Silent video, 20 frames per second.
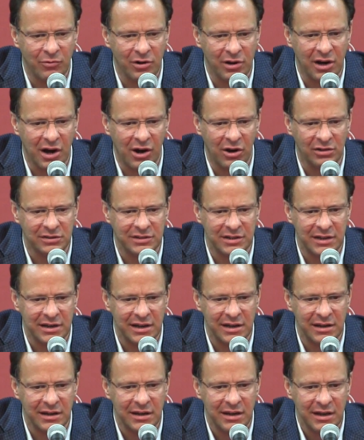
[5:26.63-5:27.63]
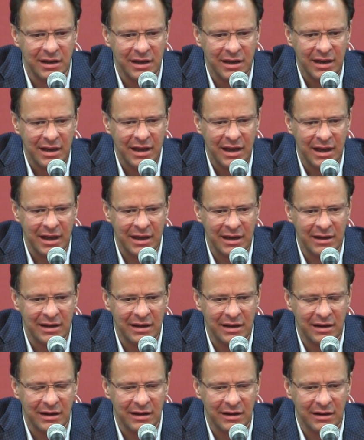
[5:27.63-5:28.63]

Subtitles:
where Carleton and